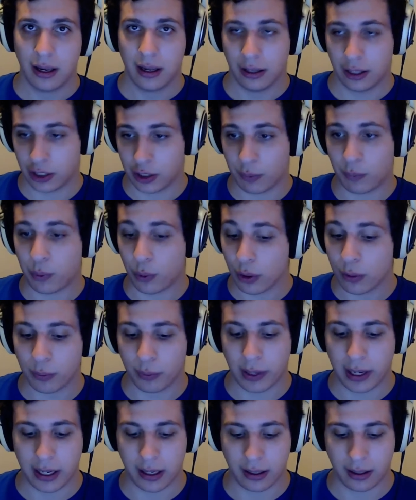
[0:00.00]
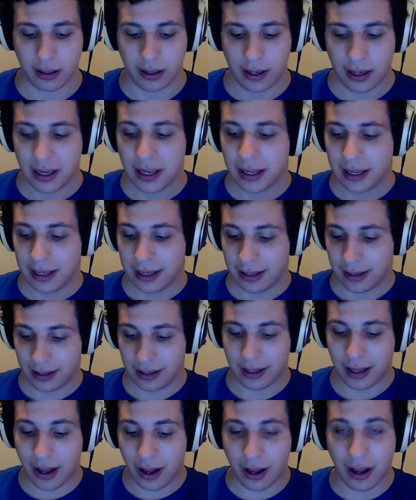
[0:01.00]
The support player
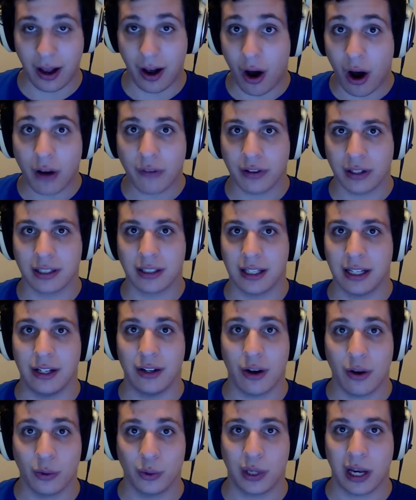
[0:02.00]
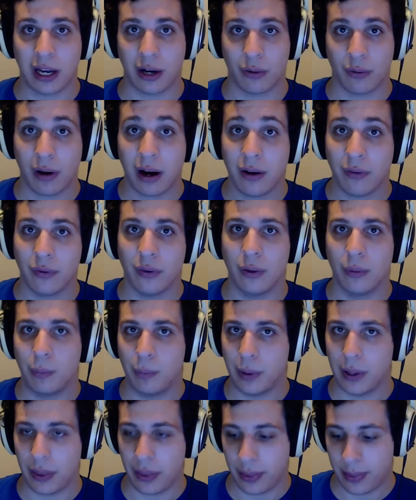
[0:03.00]
obviously knows how to rifle,
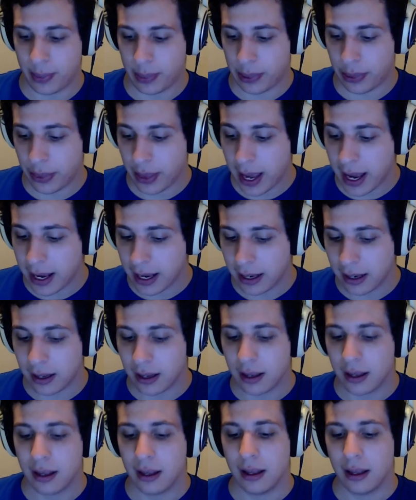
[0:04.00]
but they